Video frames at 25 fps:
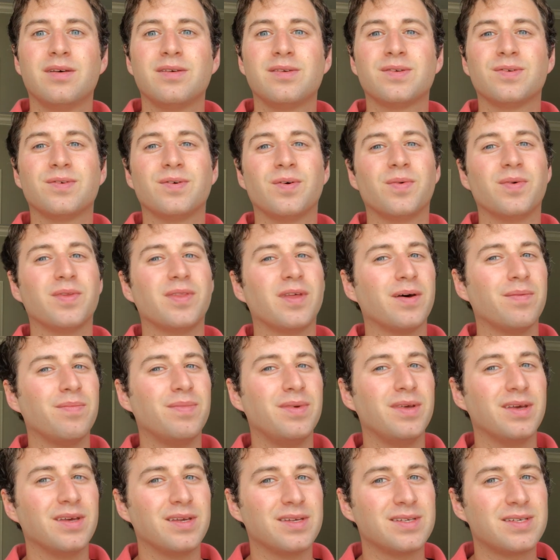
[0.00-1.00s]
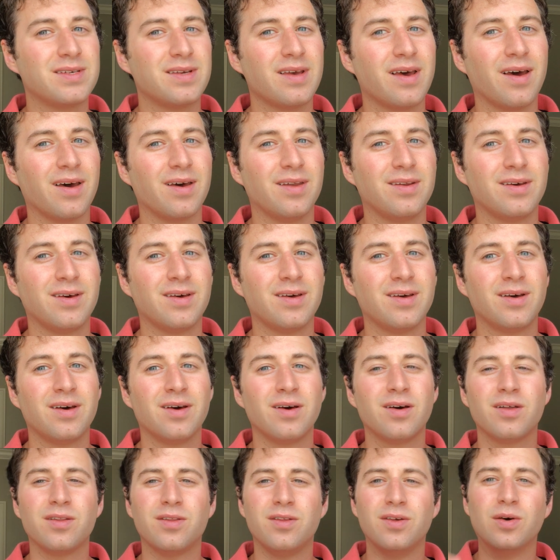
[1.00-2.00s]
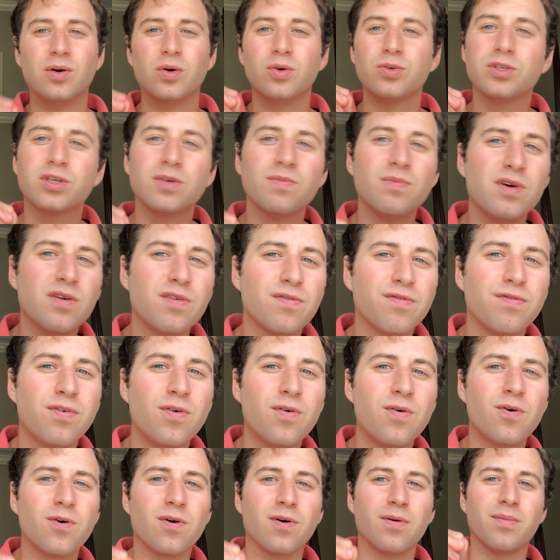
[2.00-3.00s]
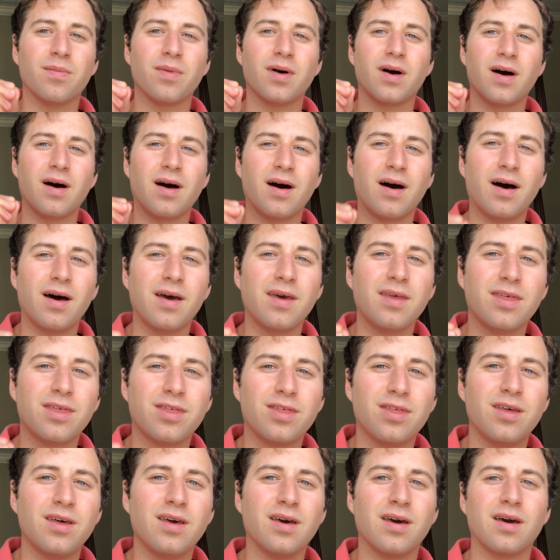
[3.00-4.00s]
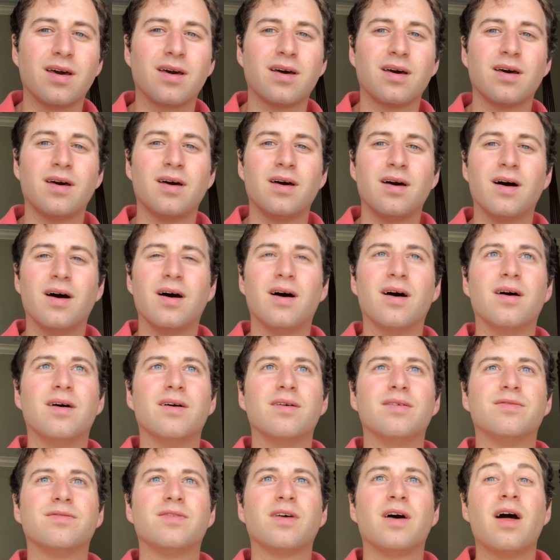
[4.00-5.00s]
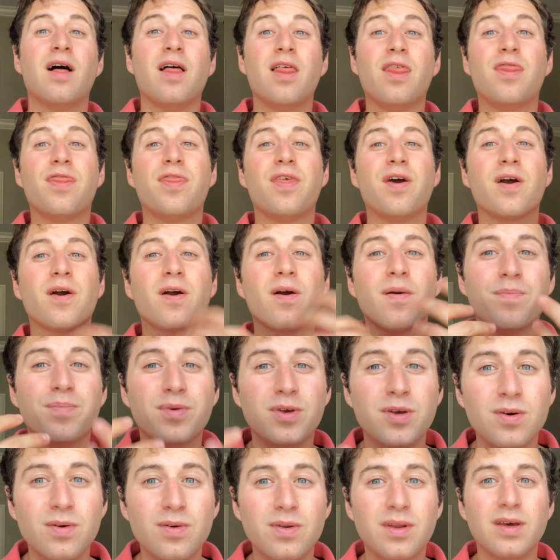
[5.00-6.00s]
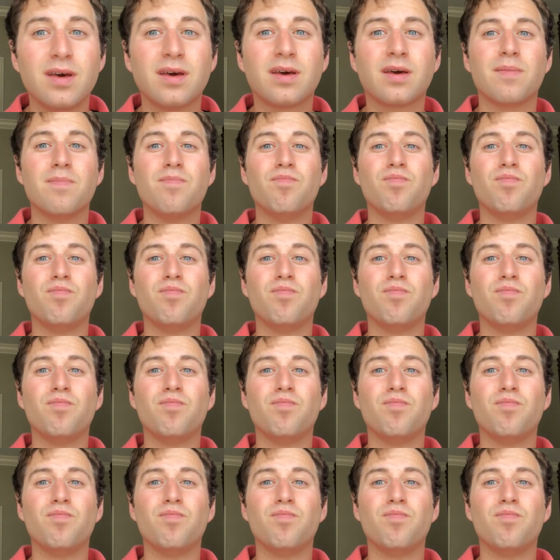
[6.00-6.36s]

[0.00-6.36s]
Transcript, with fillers: So, with that being said, the ultimate form I think of therapeutic